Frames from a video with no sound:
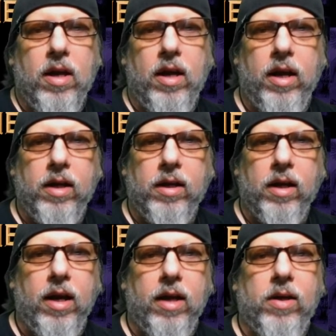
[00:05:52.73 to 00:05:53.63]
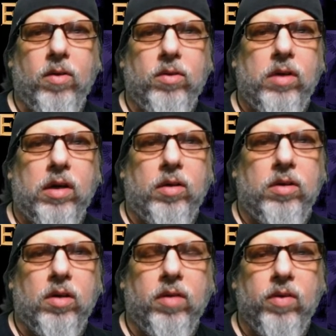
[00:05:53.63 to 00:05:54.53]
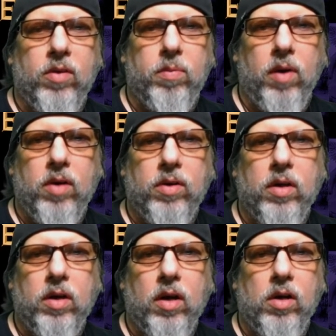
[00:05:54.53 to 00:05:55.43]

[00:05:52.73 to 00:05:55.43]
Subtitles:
And I had no deliverance prayers in there,